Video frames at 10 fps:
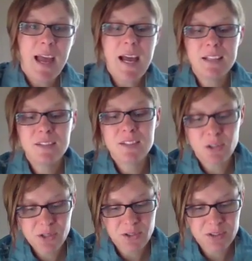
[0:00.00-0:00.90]
and
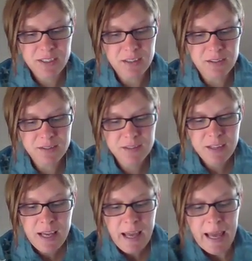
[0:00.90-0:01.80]
social skills
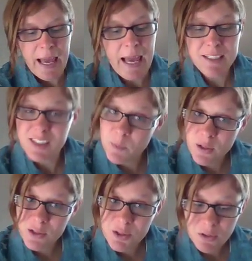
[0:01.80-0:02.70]
and
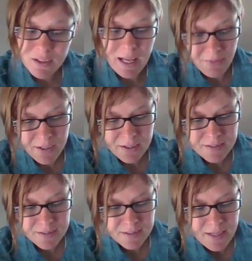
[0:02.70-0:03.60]
spiritual and
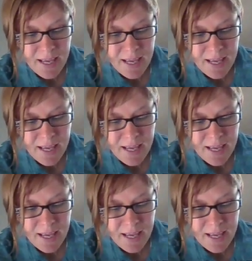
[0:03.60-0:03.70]
ethics